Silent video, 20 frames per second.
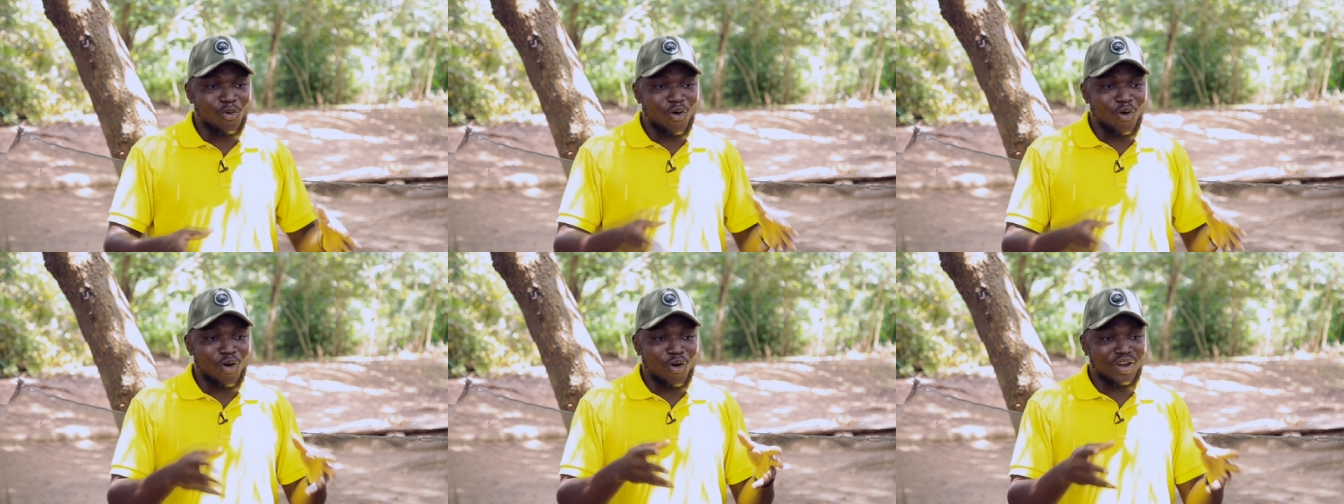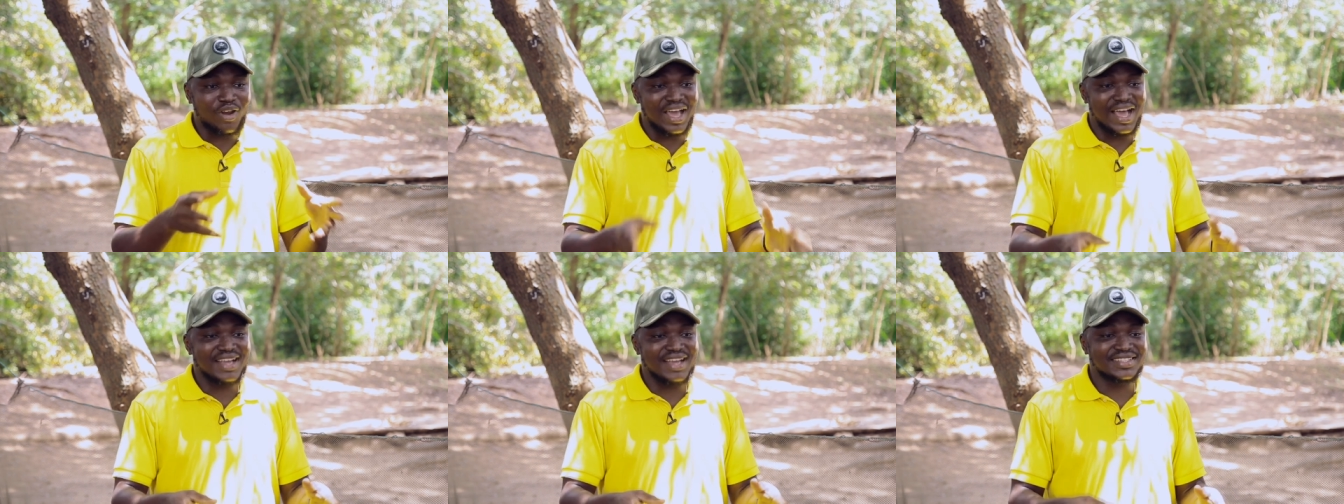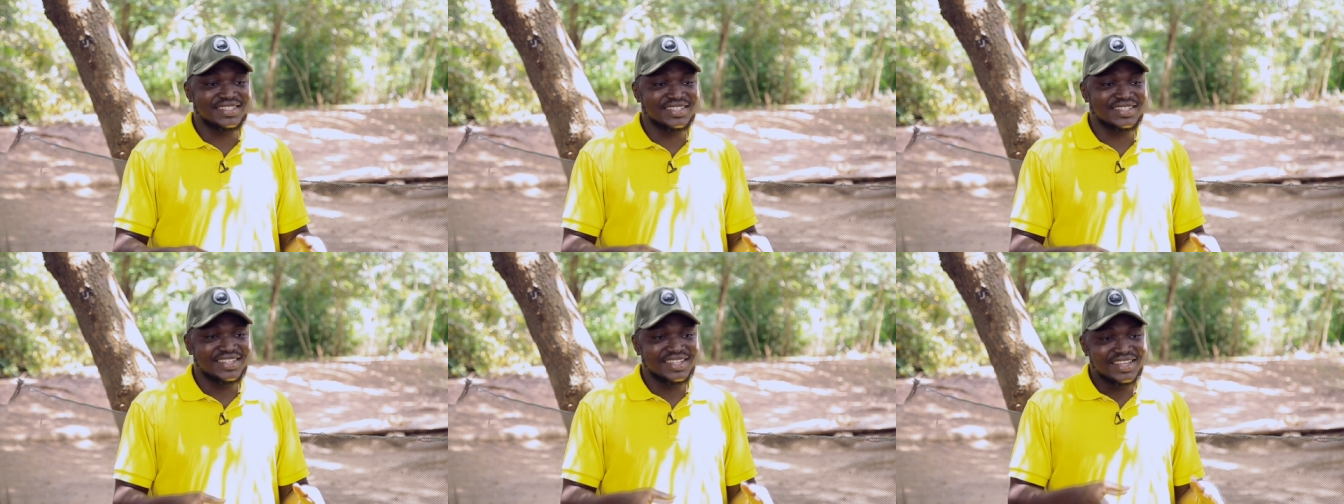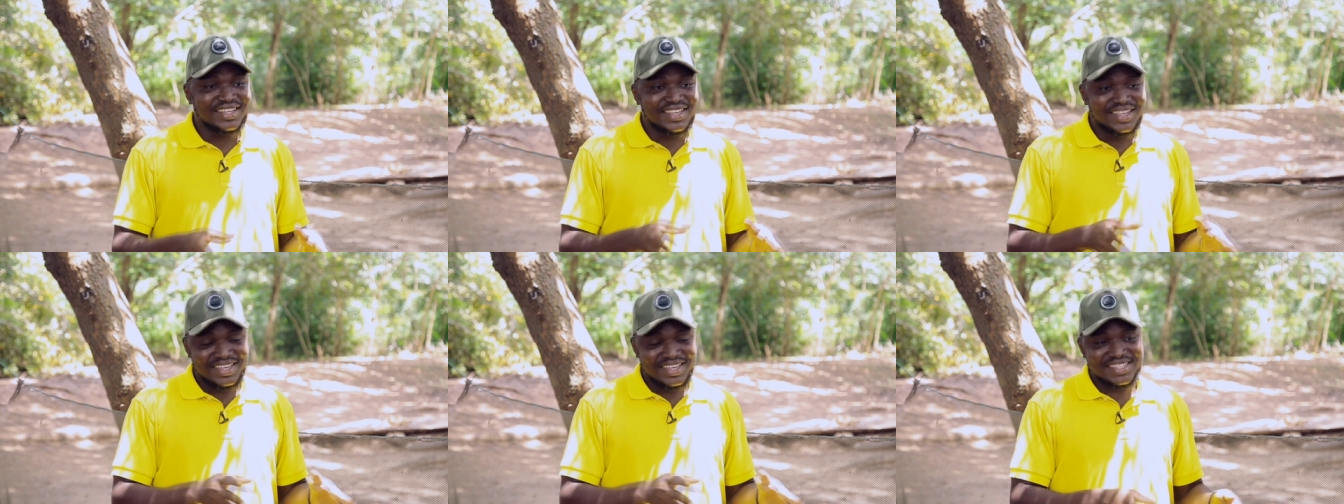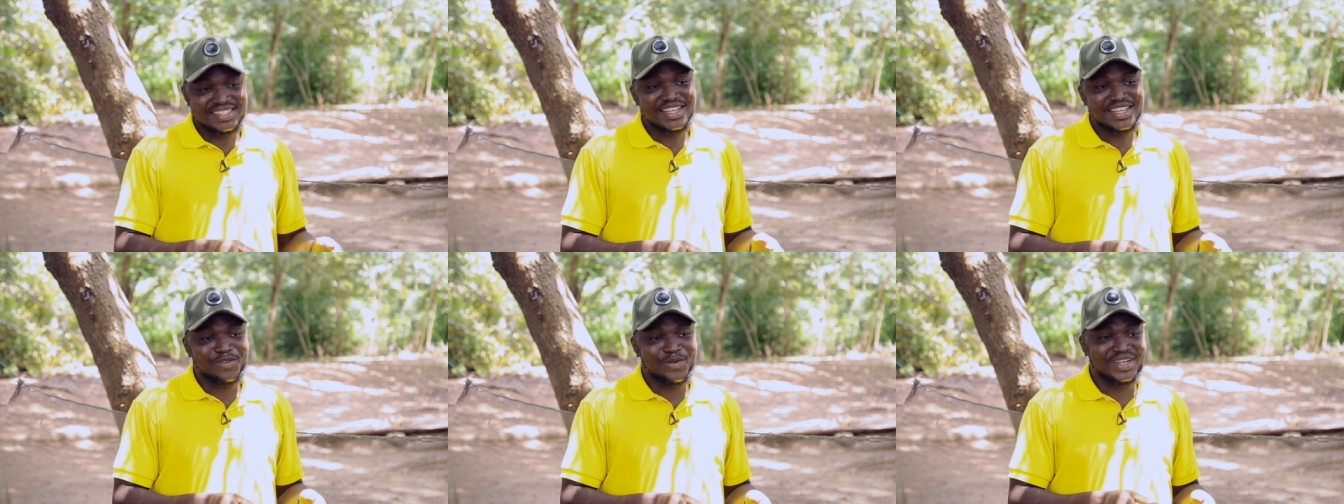will mm-hmm. all hatch, mm -hmm.
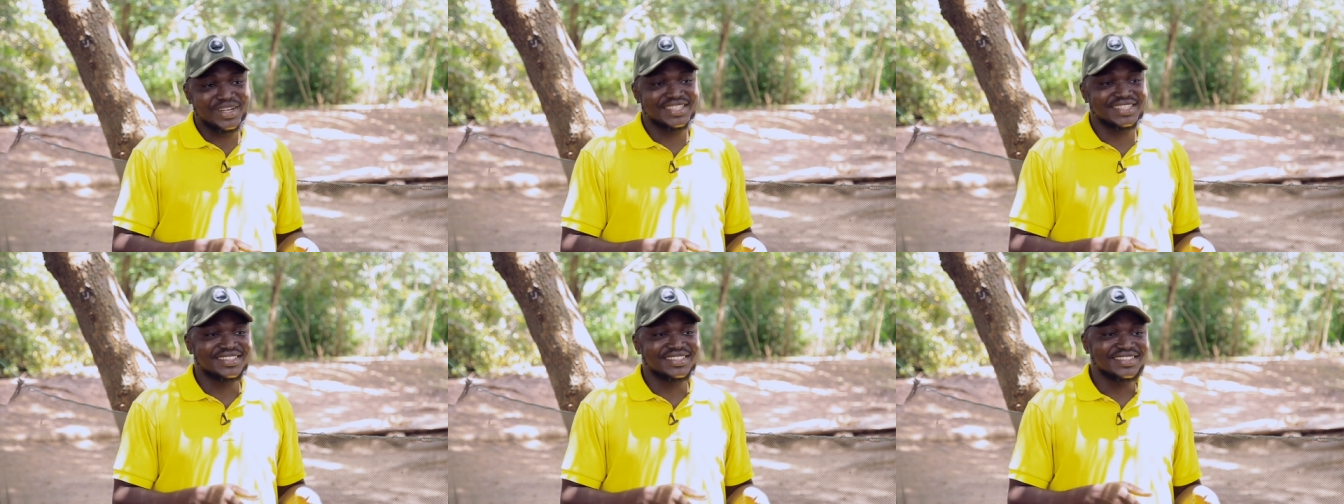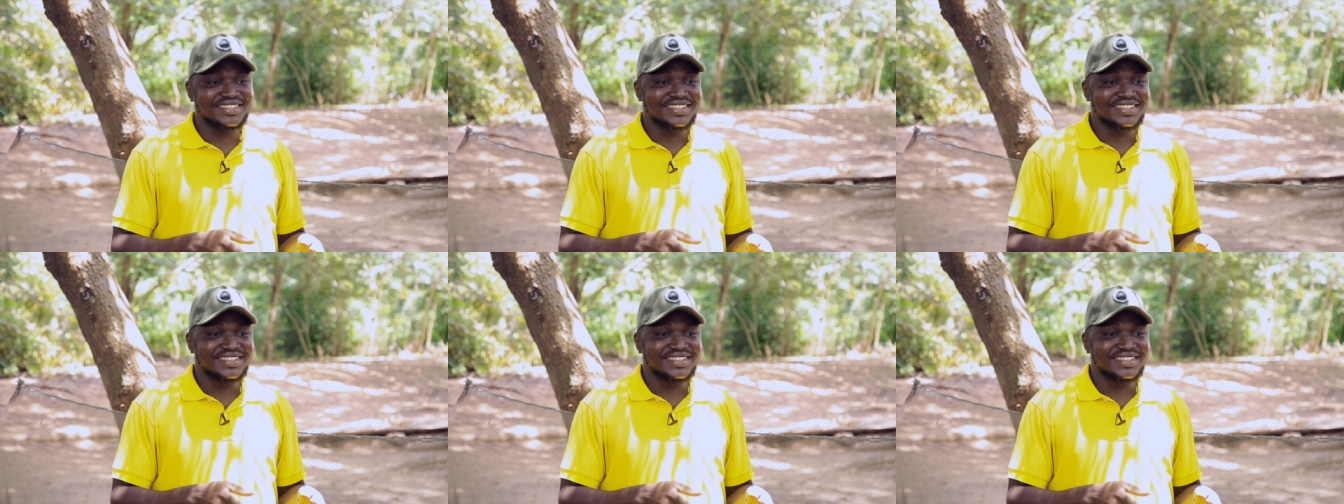is the question.